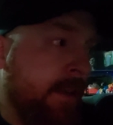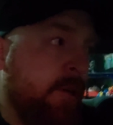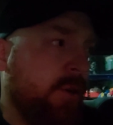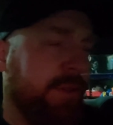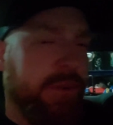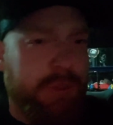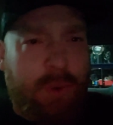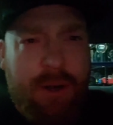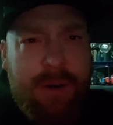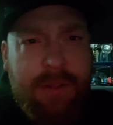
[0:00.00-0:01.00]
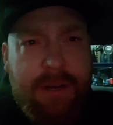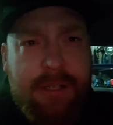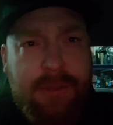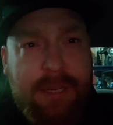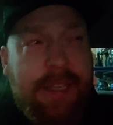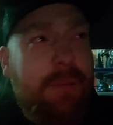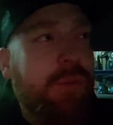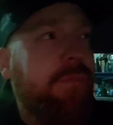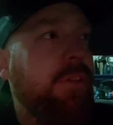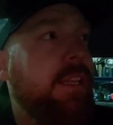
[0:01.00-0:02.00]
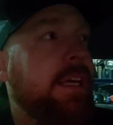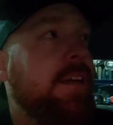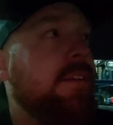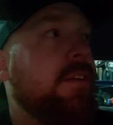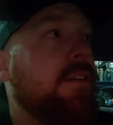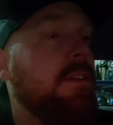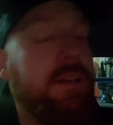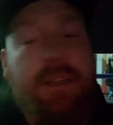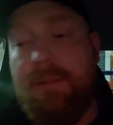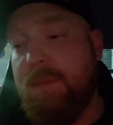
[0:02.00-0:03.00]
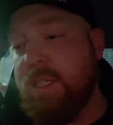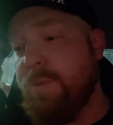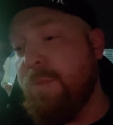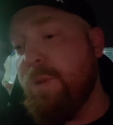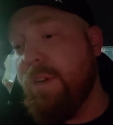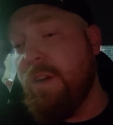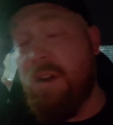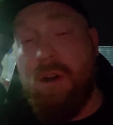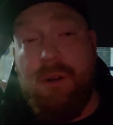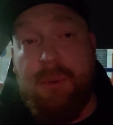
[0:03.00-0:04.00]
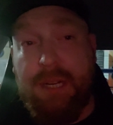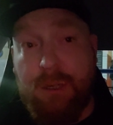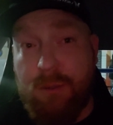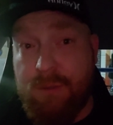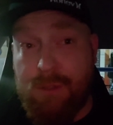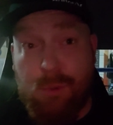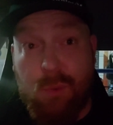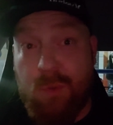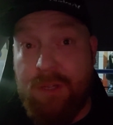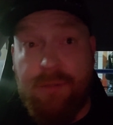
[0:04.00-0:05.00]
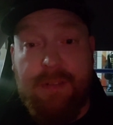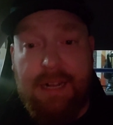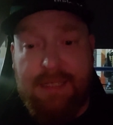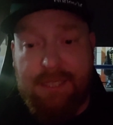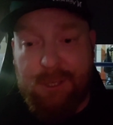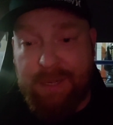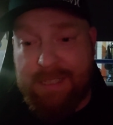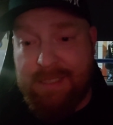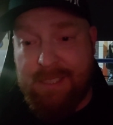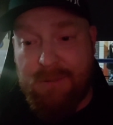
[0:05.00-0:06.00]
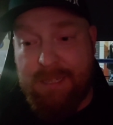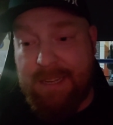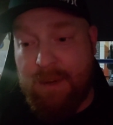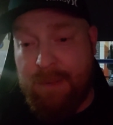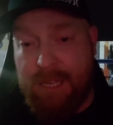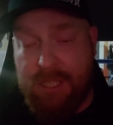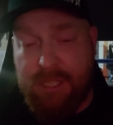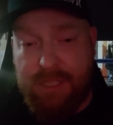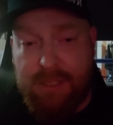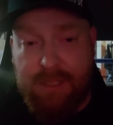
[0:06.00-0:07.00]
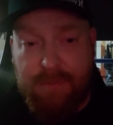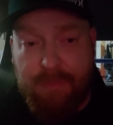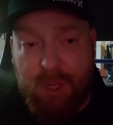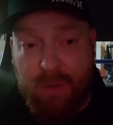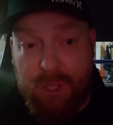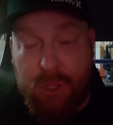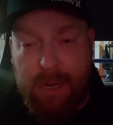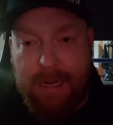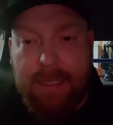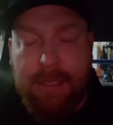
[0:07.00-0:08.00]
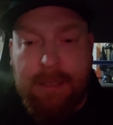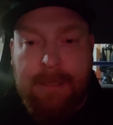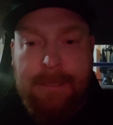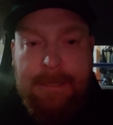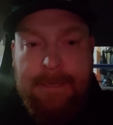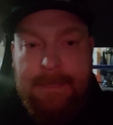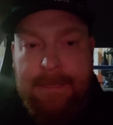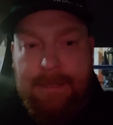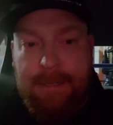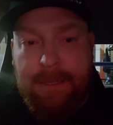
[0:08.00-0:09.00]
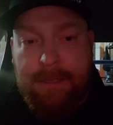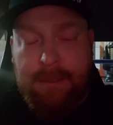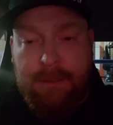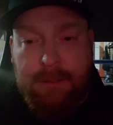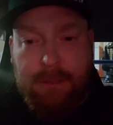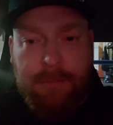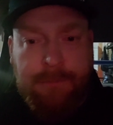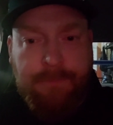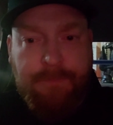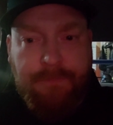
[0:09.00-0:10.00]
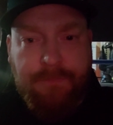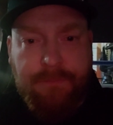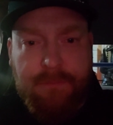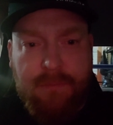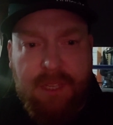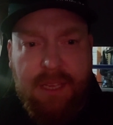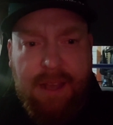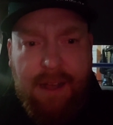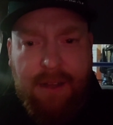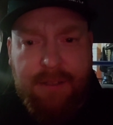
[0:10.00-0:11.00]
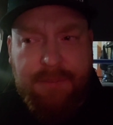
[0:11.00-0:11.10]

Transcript: Hopefully there's water there so I could keep refilling it, because when you put it on auto, it goes real fast, it drinks it, so I can't imagine it on the track. And yeah,